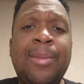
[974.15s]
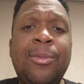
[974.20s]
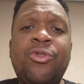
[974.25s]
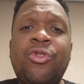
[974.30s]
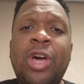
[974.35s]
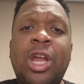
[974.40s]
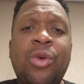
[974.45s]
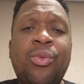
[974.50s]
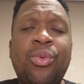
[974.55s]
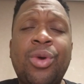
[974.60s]

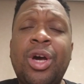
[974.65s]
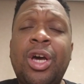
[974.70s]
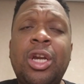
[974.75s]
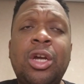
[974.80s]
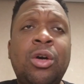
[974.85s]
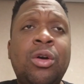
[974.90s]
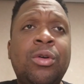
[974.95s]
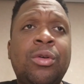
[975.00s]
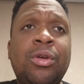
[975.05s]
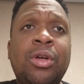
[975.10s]
trying to run
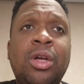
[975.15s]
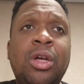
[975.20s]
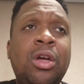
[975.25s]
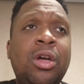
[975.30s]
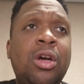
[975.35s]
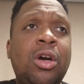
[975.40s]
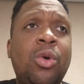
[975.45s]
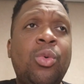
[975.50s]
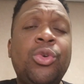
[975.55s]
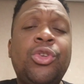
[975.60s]
or
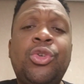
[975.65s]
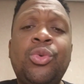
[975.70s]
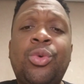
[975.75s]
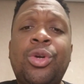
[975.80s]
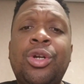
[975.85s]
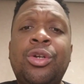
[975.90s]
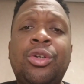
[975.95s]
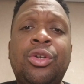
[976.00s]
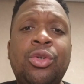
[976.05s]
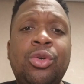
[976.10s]
what you
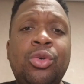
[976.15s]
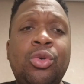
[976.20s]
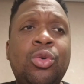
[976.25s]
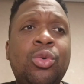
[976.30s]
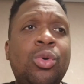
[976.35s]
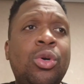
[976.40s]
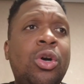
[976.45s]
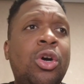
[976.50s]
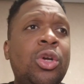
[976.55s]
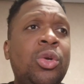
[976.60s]
want to
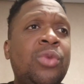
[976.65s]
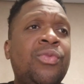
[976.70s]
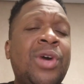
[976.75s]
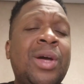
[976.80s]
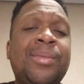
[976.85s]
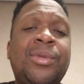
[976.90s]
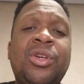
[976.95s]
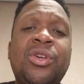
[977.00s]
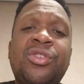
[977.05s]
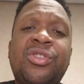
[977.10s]
do, or you
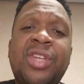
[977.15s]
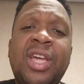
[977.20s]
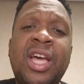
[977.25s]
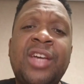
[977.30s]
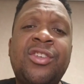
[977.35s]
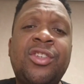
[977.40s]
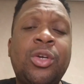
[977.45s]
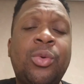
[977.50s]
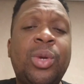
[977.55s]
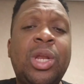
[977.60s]
invite them to your
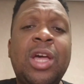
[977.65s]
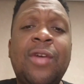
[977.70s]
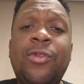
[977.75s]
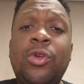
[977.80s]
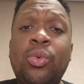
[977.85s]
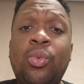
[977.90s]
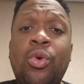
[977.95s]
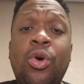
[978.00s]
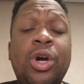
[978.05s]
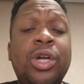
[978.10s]
section or whatever
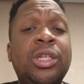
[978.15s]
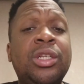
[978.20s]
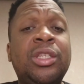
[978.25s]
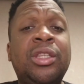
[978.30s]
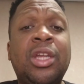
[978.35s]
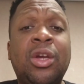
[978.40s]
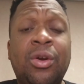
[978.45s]
you want,